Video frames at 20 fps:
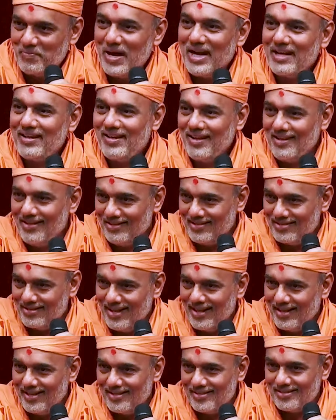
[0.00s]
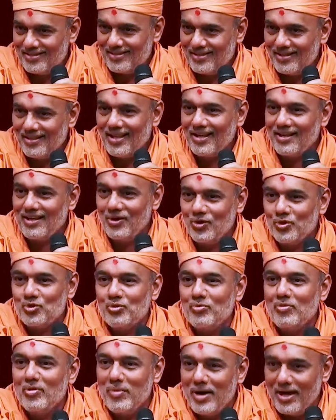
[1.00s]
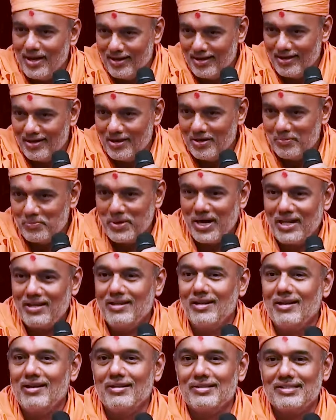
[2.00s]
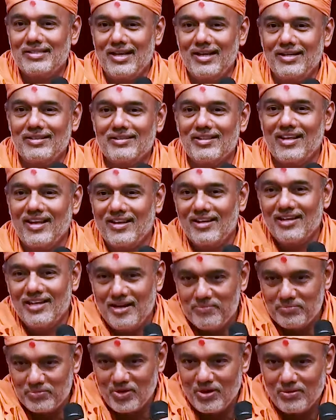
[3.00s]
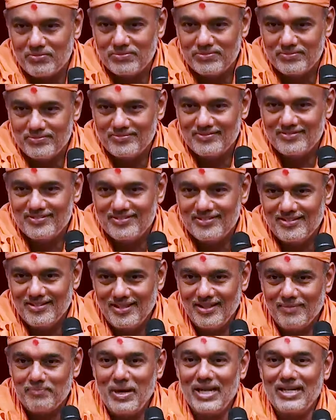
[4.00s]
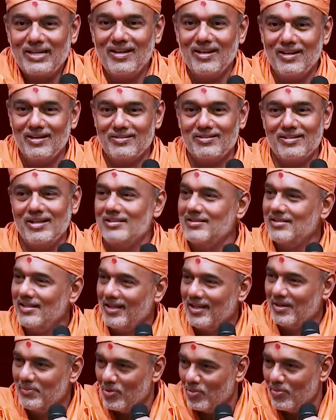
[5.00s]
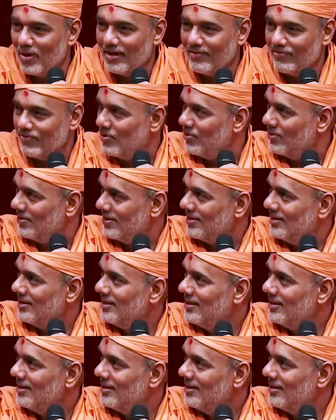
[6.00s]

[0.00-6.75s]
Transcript: practical science like an automobile, practical science like a laptop, practical science like a mobile phone.